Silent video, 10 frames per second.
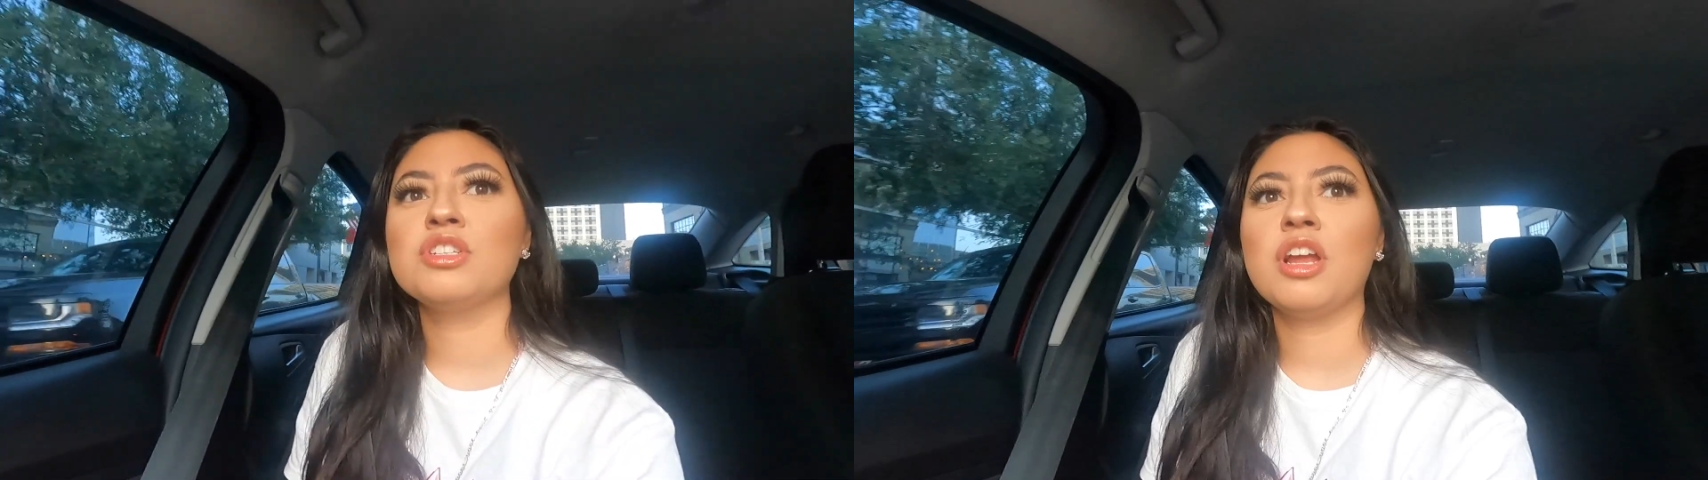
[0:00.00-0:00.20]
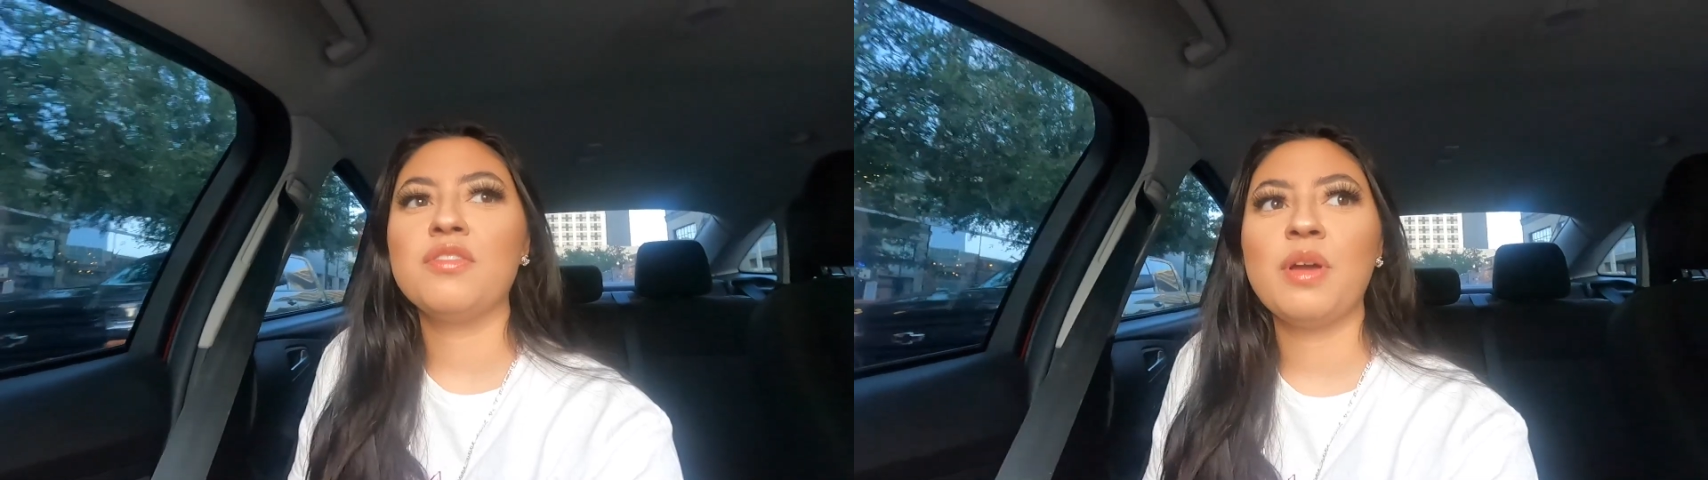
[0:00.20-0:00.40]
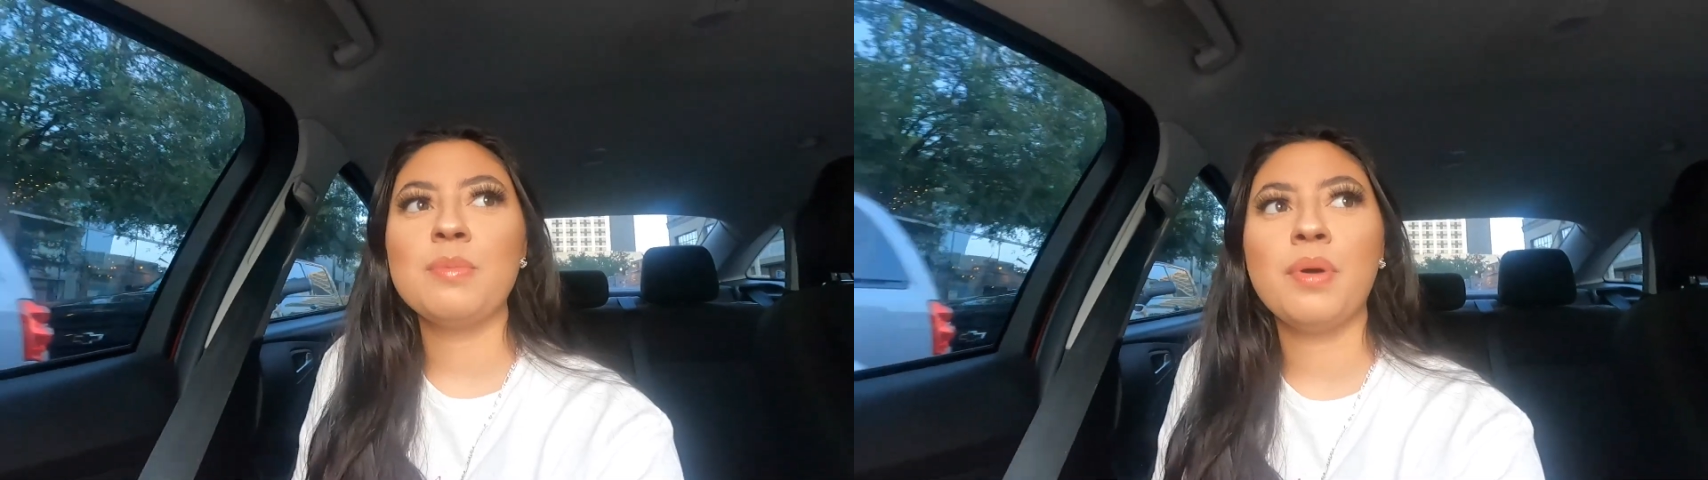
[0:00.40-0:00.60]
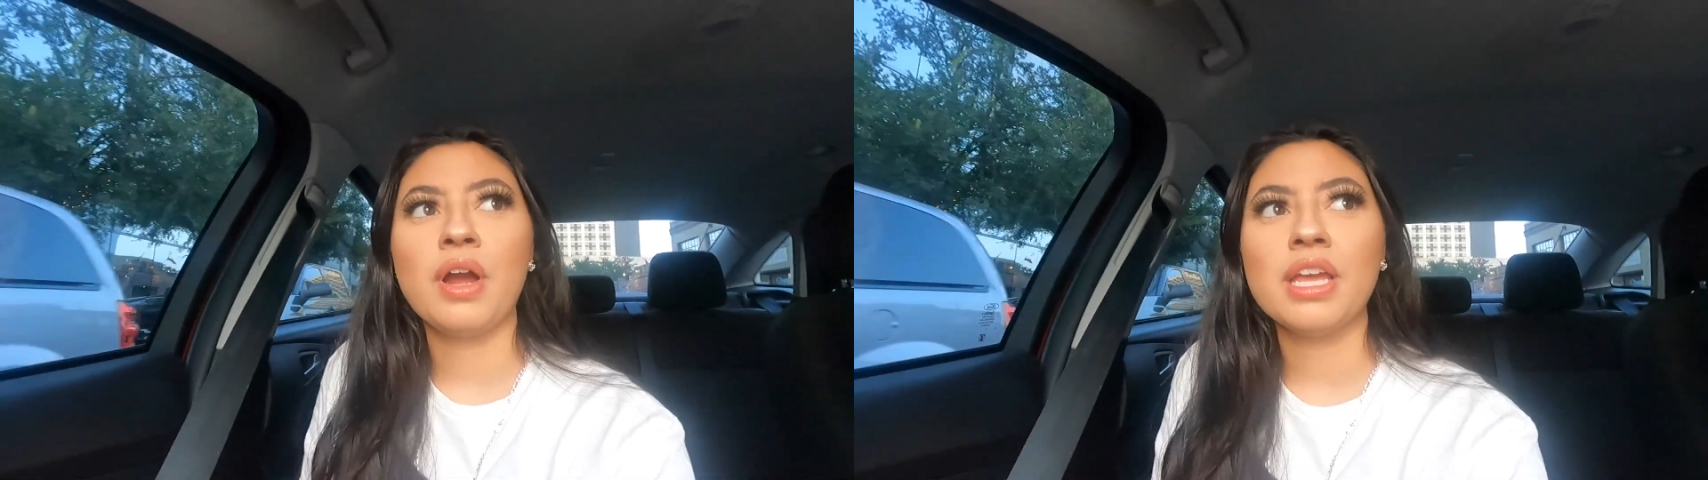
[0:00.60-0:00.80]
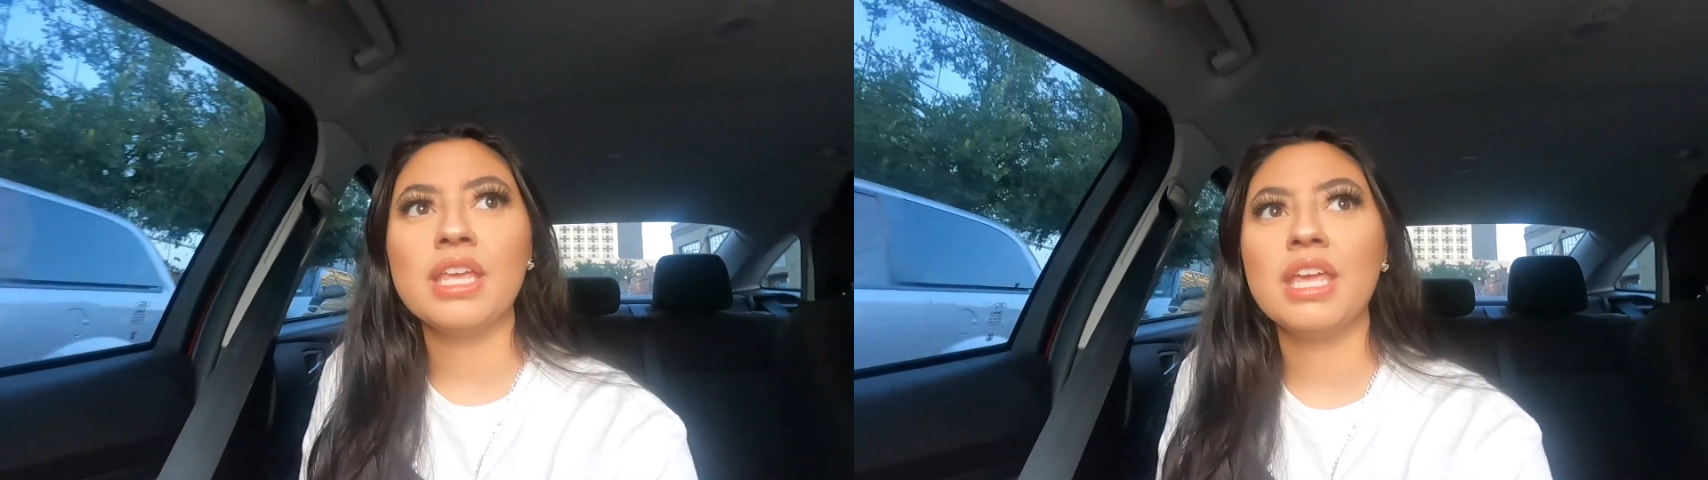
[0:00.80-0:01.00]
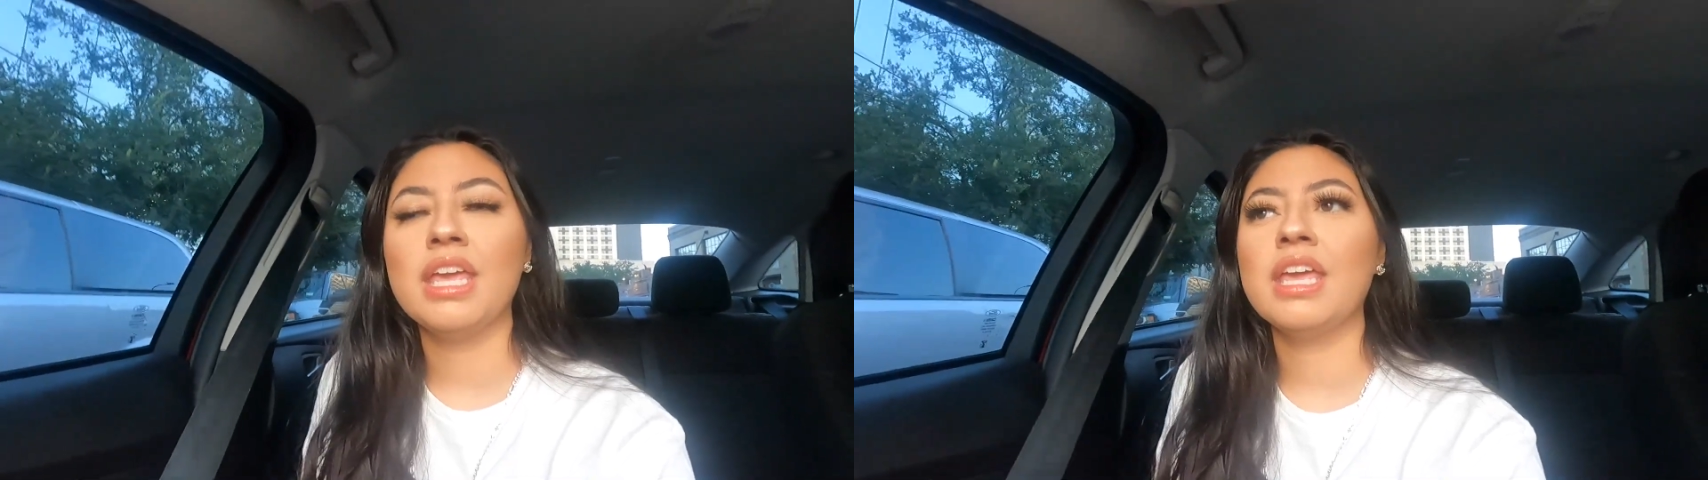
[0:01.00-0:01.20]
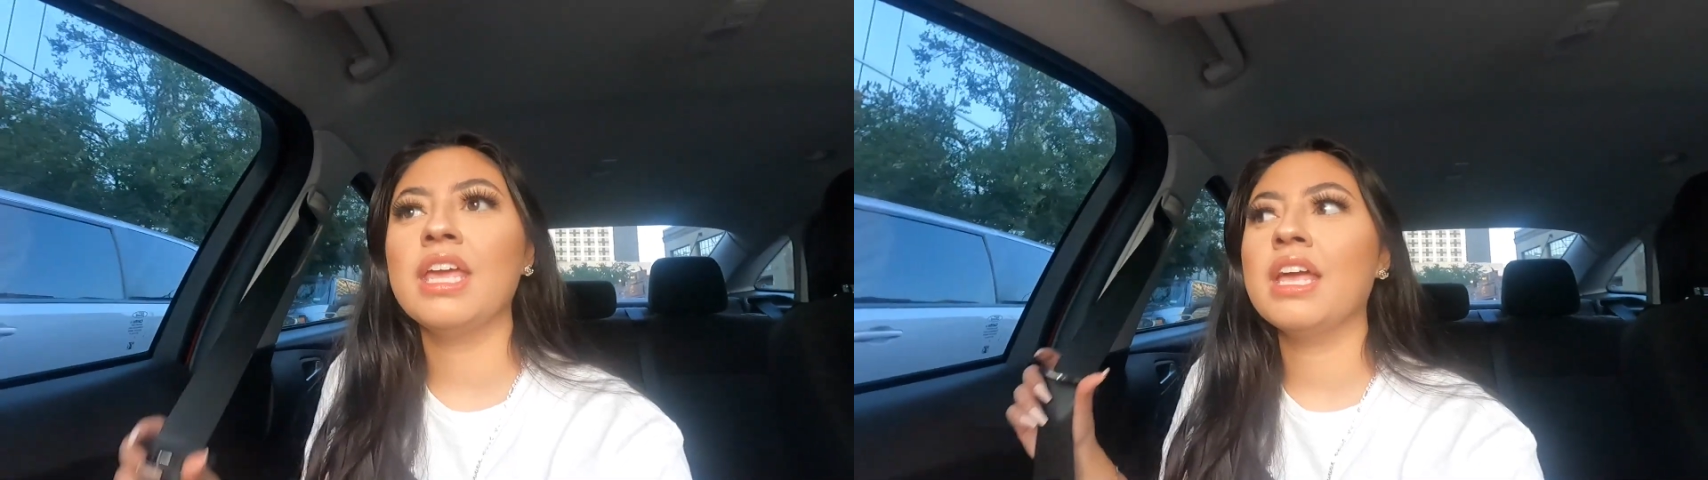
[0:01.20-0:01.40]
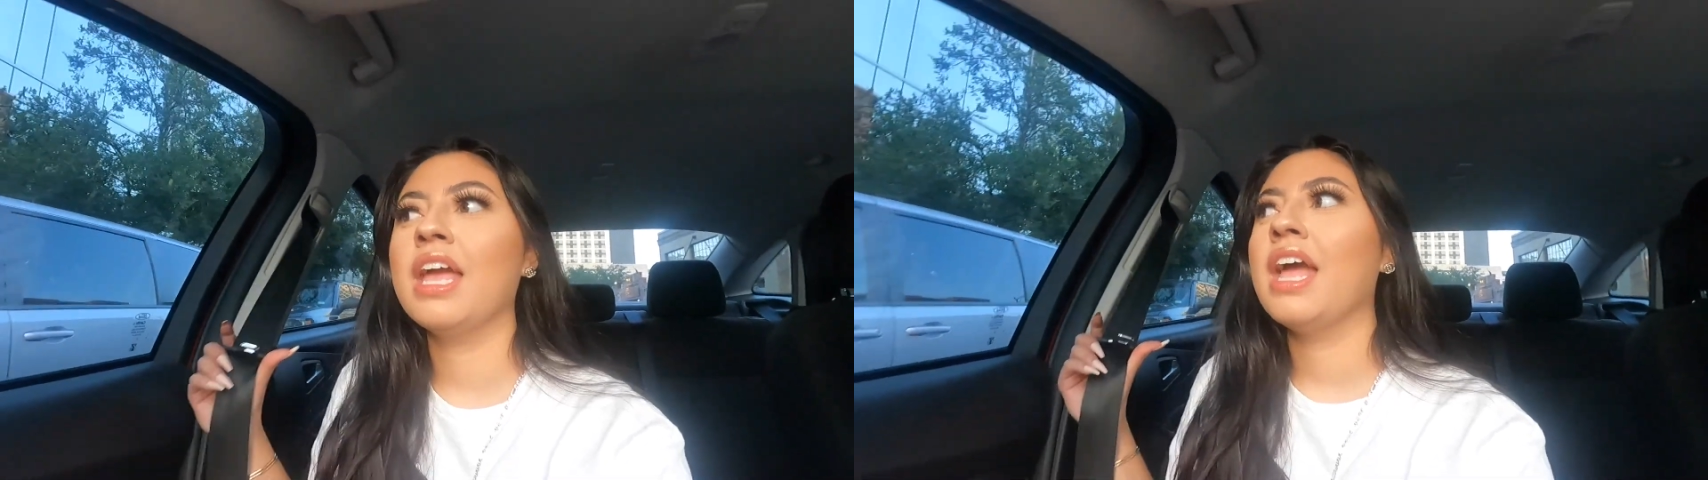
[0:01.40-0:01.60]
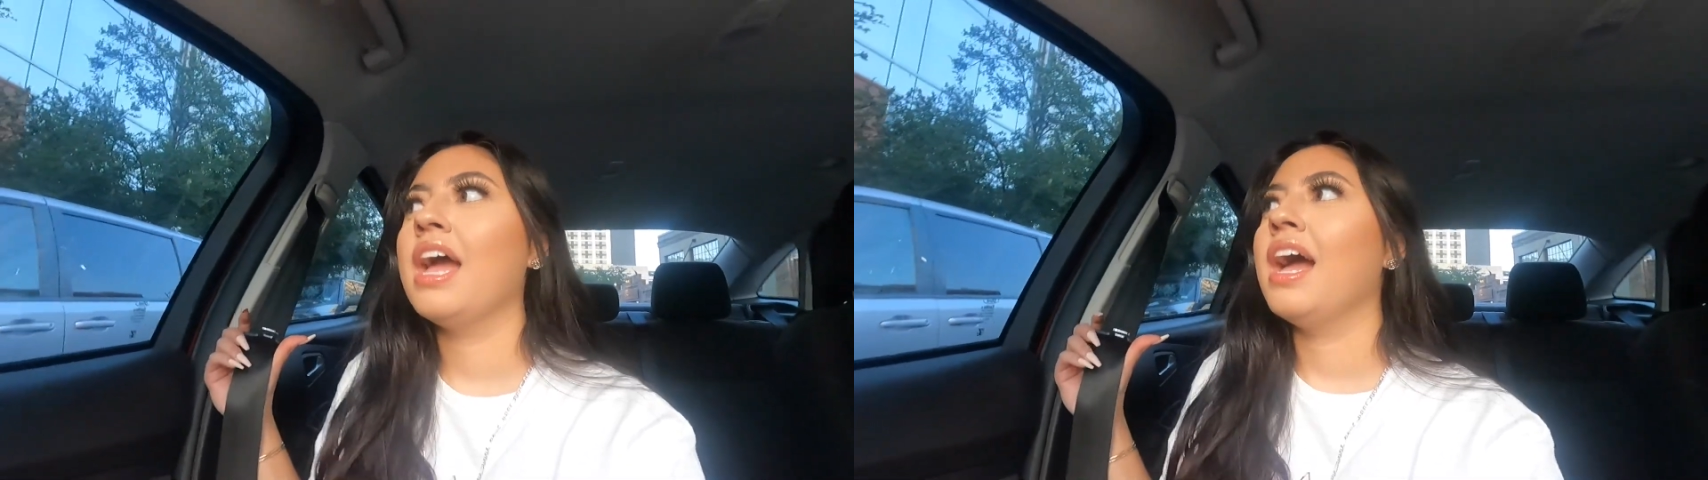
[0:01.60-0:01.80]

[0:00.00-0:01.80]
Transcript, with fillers: We're trying to find parking.